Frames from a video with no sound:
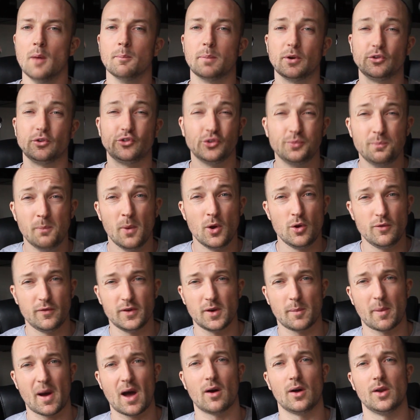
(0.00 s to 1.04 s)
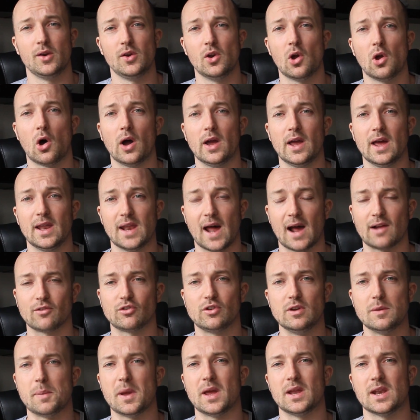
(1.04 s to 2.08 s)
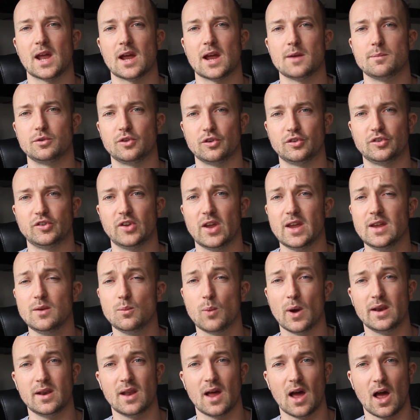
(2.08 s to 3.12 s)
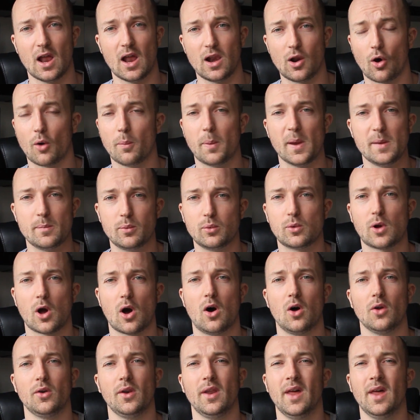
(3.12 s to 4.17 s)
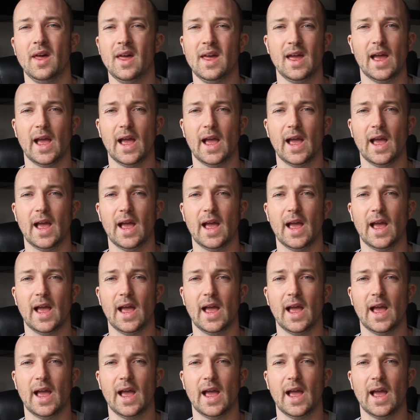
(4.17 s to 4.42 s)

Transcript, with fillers: But just moving about at night and actually being able to see when a lot of people can't